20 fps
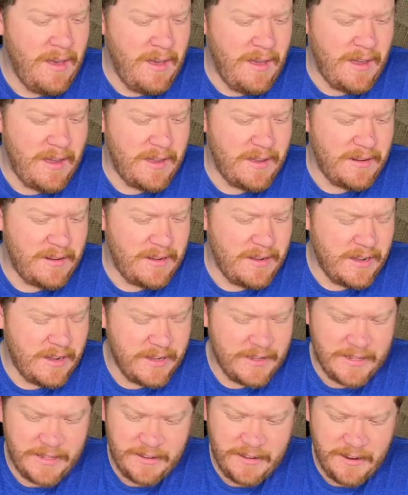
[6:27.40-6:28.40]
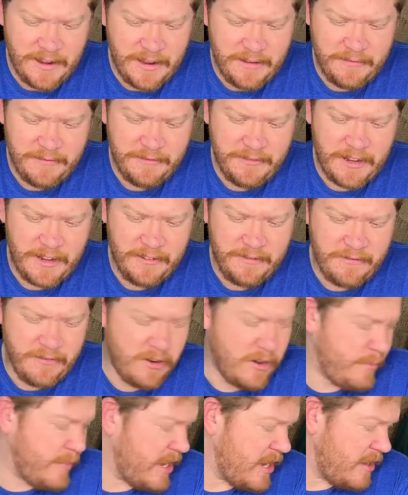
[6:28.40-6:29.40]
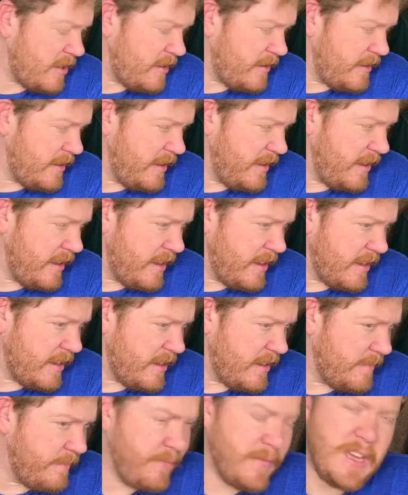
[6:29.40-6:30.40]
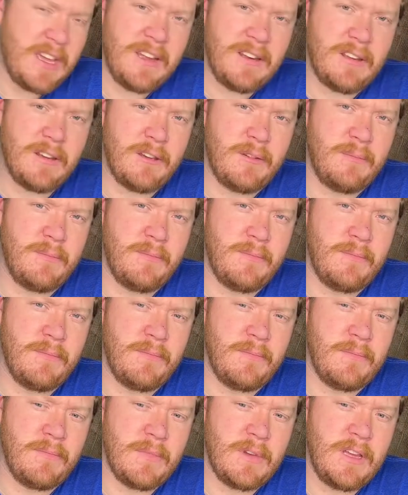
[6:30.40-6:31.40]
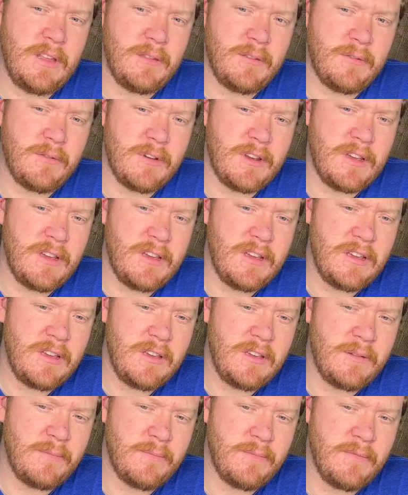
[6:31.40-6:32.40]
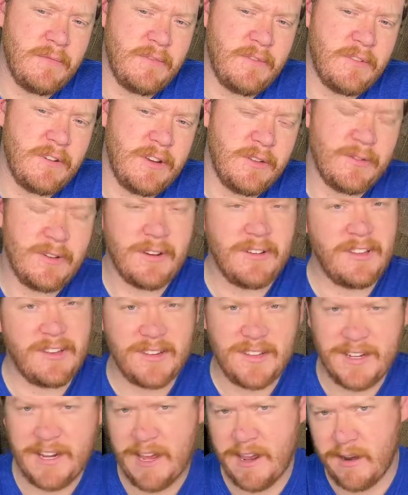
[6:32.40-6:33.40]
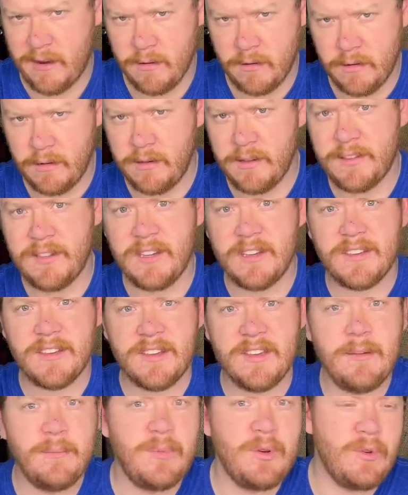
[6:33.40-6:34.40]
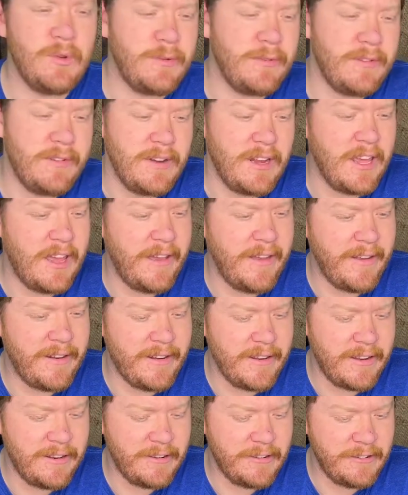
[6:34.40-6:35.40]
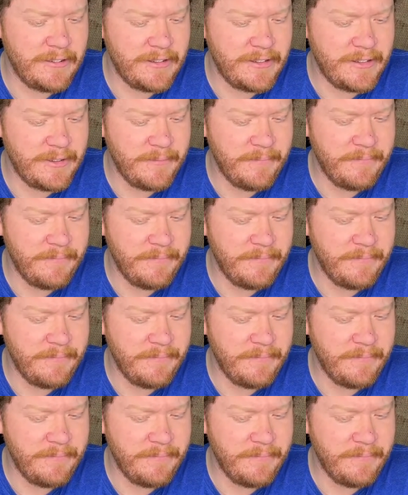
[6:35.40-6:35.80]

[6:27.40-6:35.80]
And I was in there getting fitted for a pair of the 833s, whatever the standard CSA boot in Canada here is.